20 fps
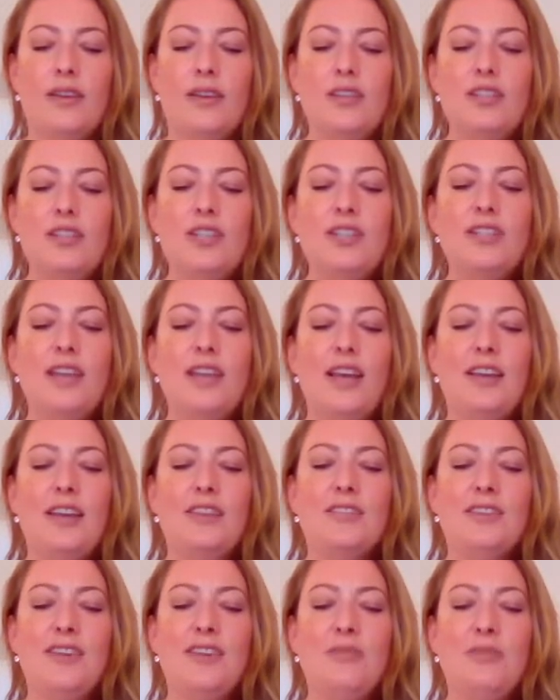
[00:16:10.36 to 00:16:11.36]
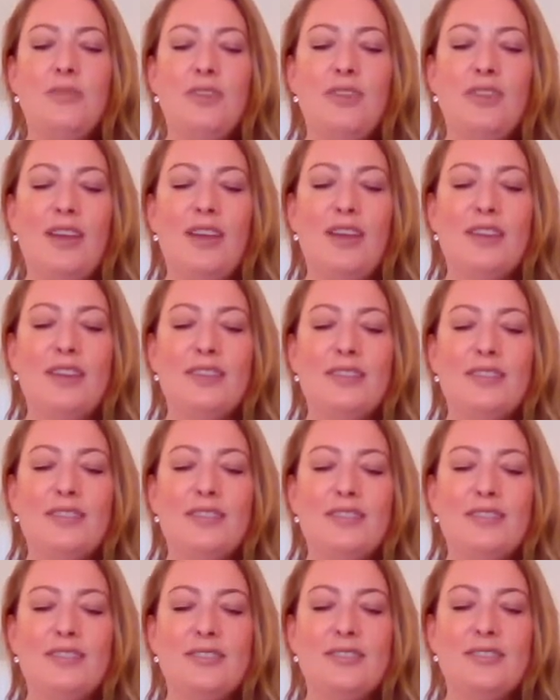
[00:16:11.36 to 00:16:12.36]
And she takes it with
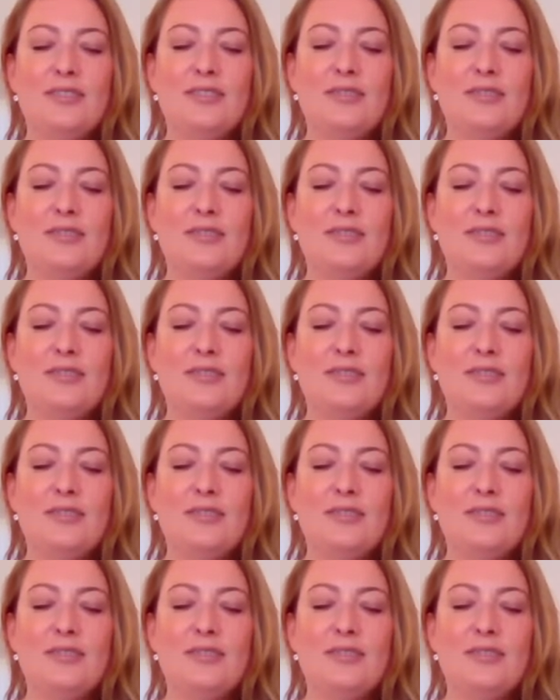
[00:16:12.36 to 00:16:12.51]
thanks.